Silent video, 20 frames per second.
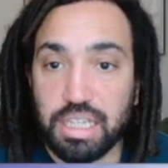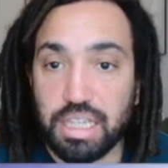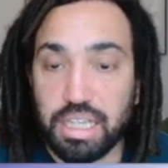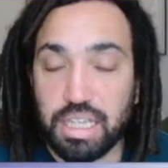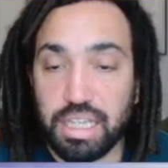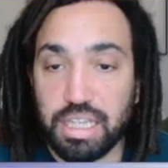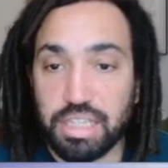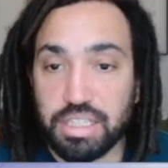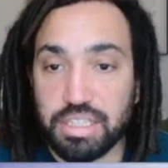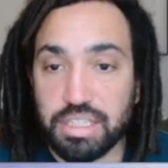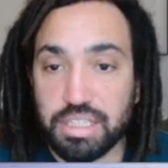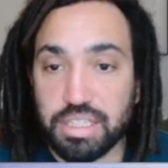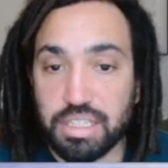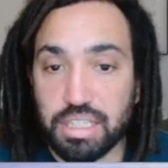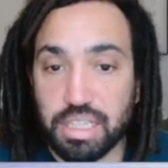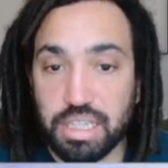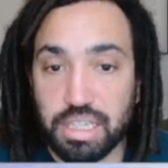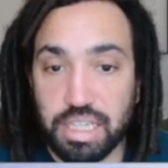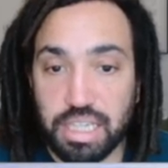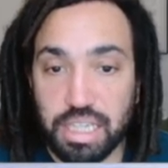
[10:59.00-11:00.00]
is
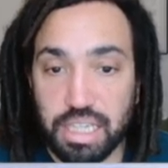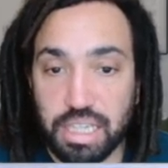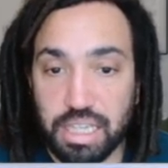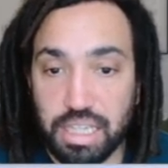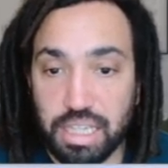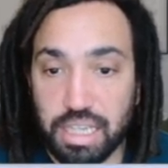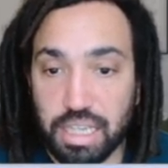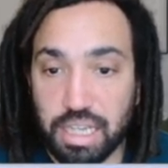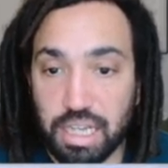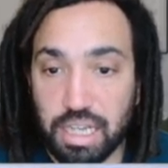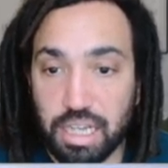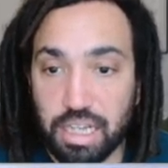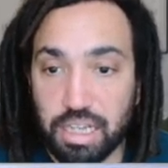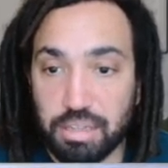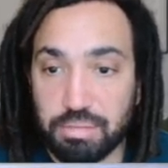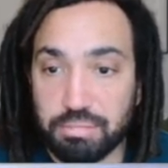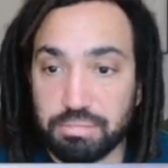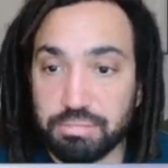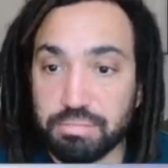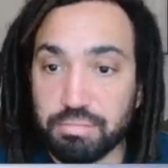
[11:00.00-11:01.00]
the
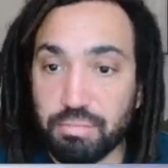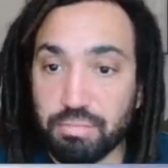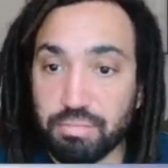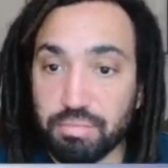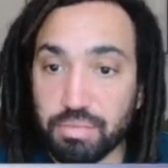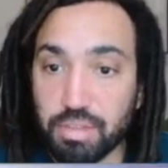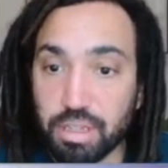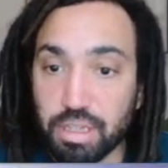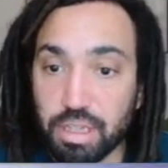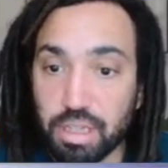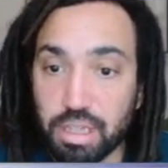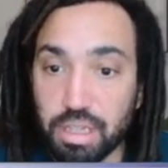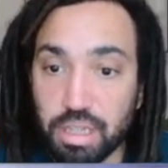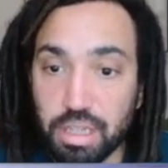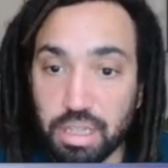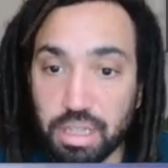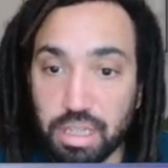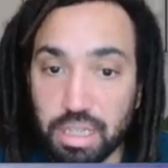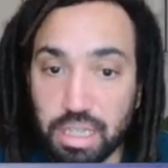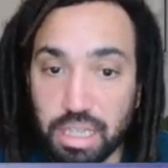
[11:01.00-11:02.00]
um,
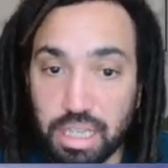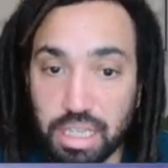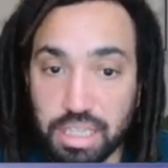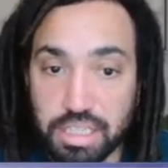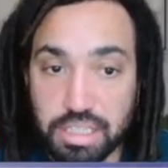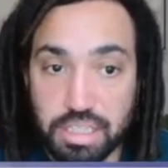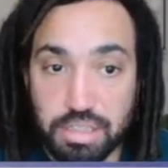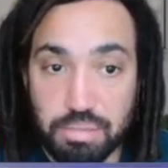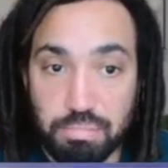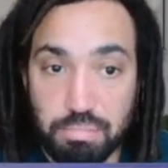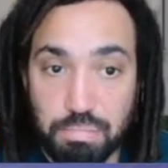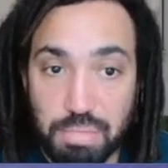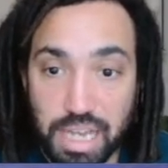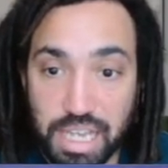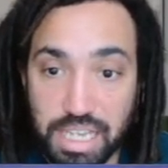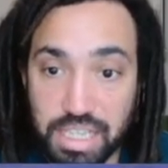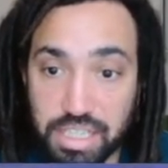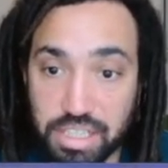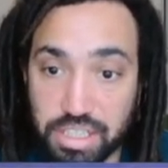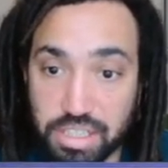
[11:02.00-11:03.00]
is the
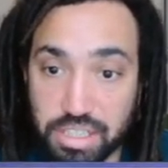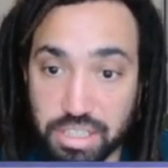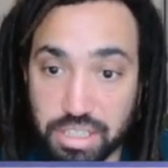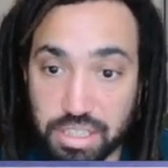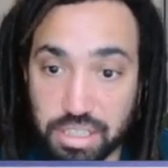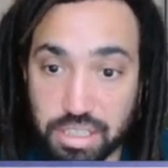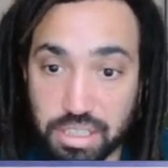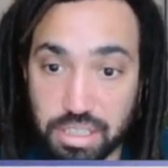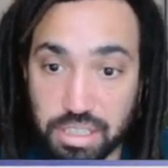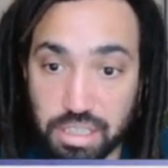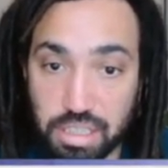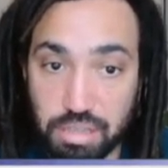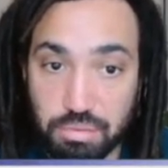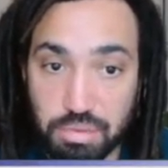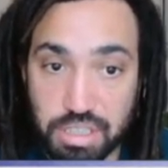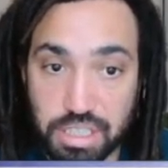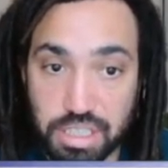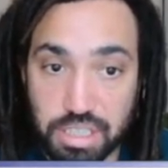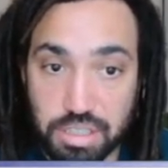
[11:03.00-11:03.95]
base, which